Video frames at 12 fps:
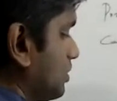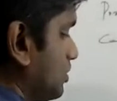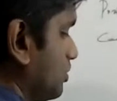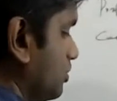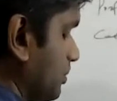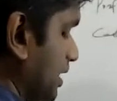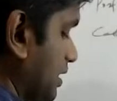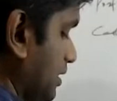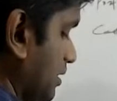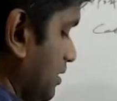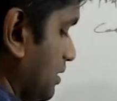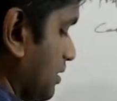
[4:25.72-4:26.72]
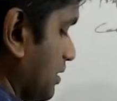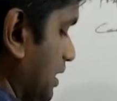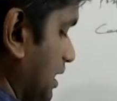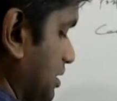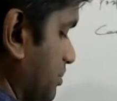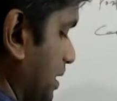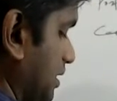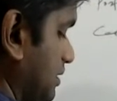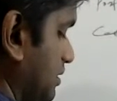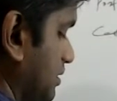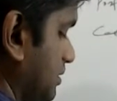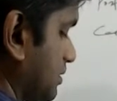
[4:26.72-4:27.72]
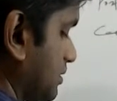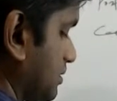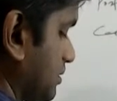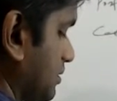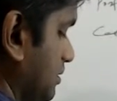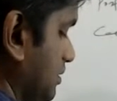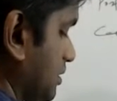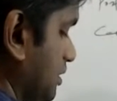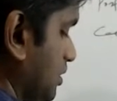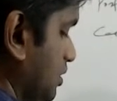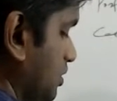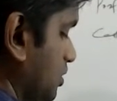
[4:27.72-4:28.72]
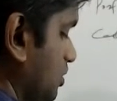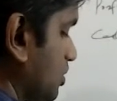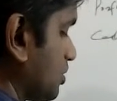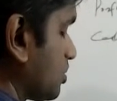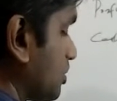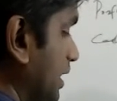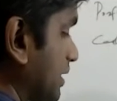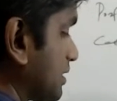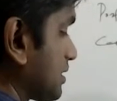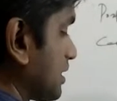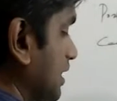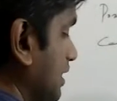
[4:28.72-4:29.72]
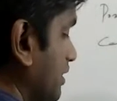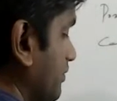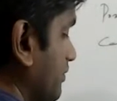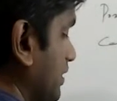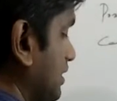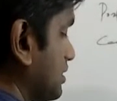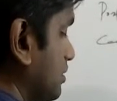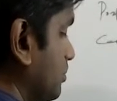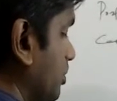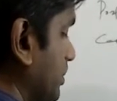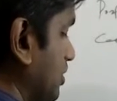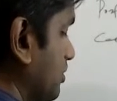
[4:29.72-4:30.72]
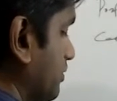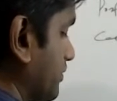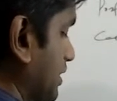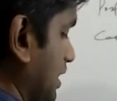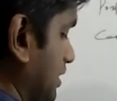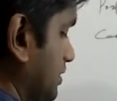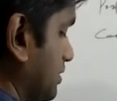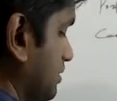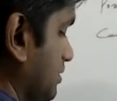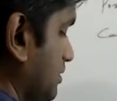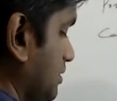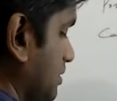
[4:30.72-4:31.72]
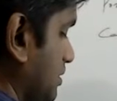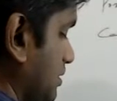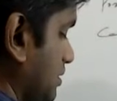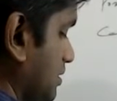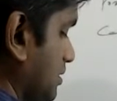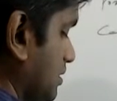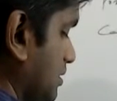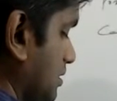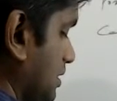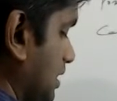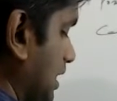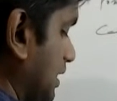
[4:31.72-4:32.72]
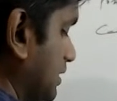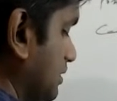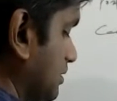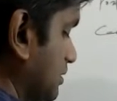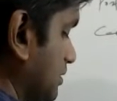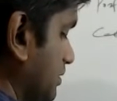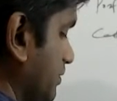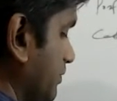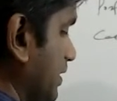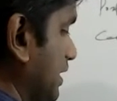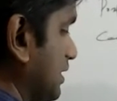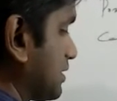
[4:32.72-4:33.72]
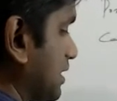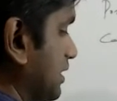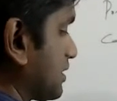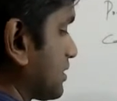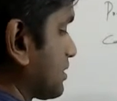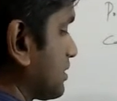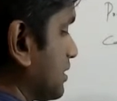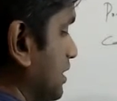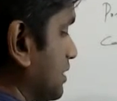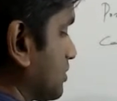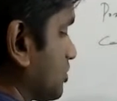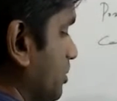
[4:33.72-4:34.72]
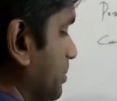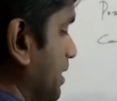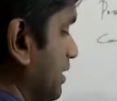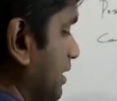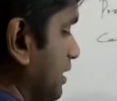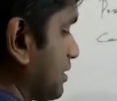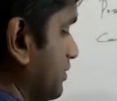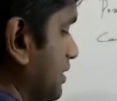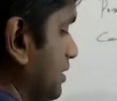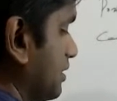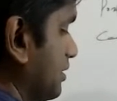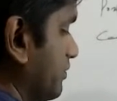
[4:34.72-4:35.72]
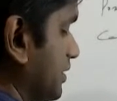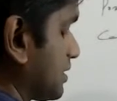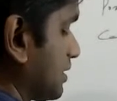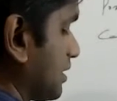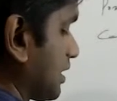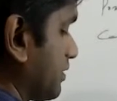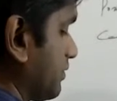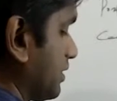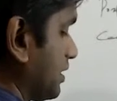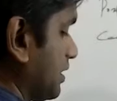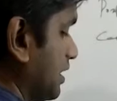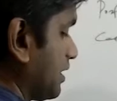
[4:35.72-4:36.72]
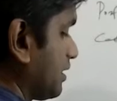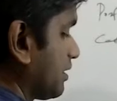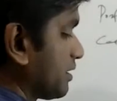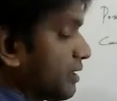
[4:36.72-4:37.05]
to my cash balance. So to understand where is the movement of cash under various heads, that is operating activity, investing activity, and